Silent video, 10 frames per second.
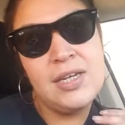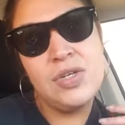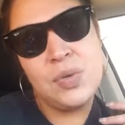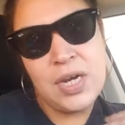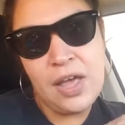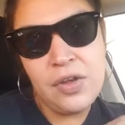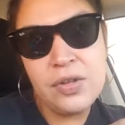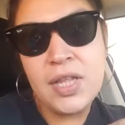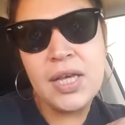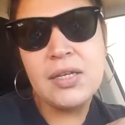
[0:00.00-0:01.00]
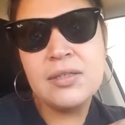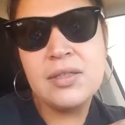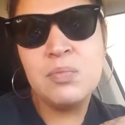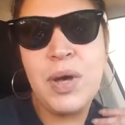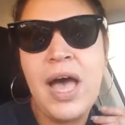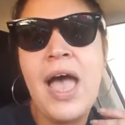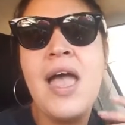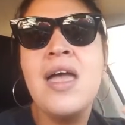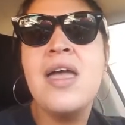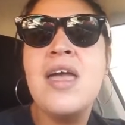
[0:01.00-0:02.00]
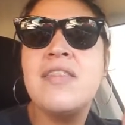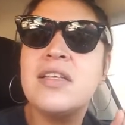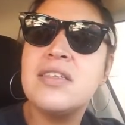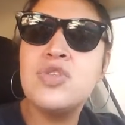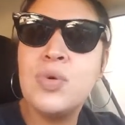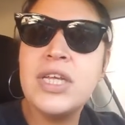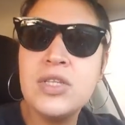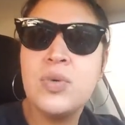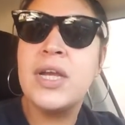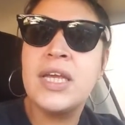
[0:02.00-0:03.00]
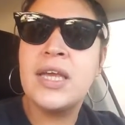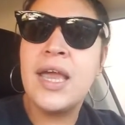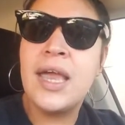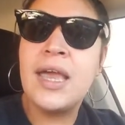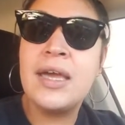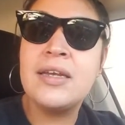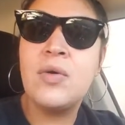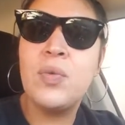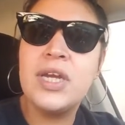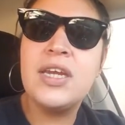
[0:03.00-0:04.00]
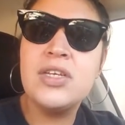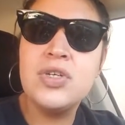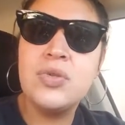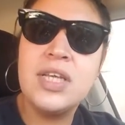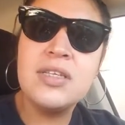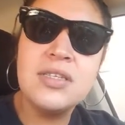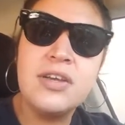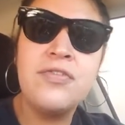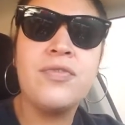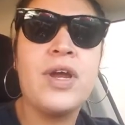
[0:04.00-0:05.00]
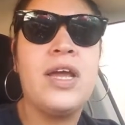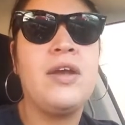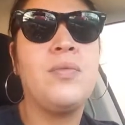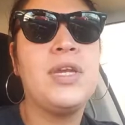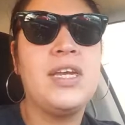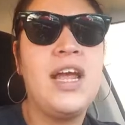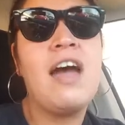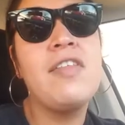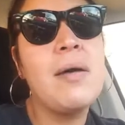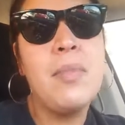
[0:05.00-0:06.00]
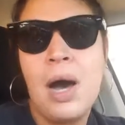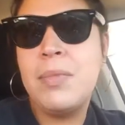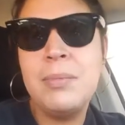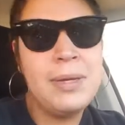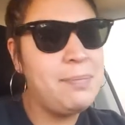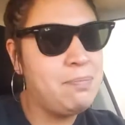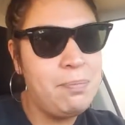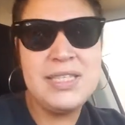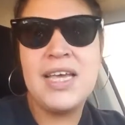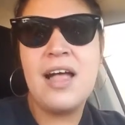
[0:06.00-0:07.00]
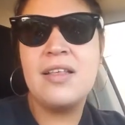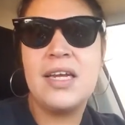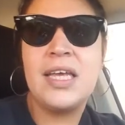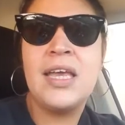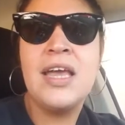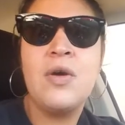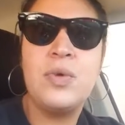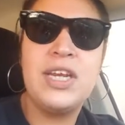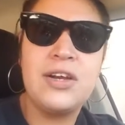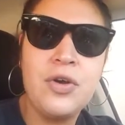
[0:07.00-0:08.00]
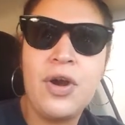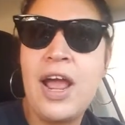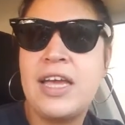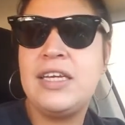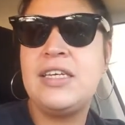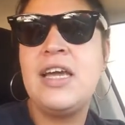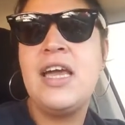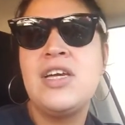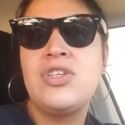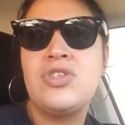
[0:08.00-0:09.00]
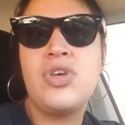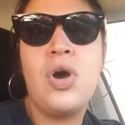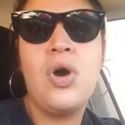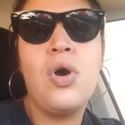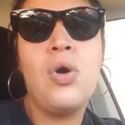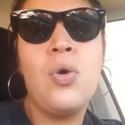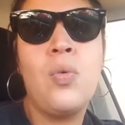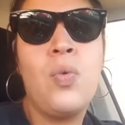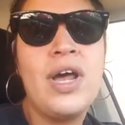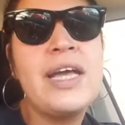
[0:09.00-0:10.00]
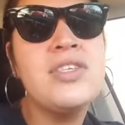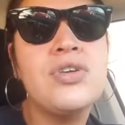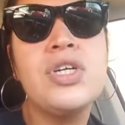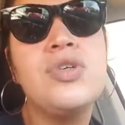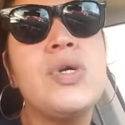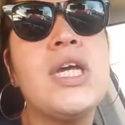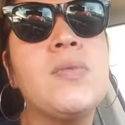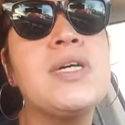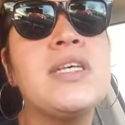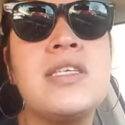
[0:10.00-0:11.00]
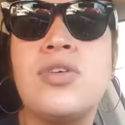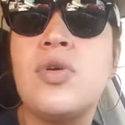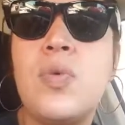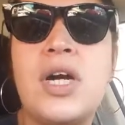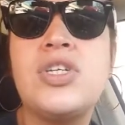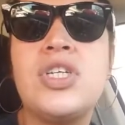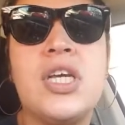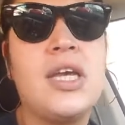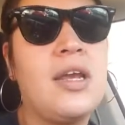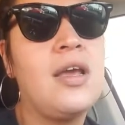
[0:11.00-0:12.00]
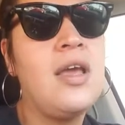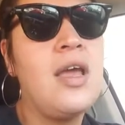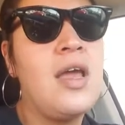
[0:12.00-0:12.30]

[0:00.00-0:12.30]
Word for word: and doing other things. But this is 2020 and we need to do things different. We need to have that mama men mentality. We need to grind. So, what I started doing was I started watching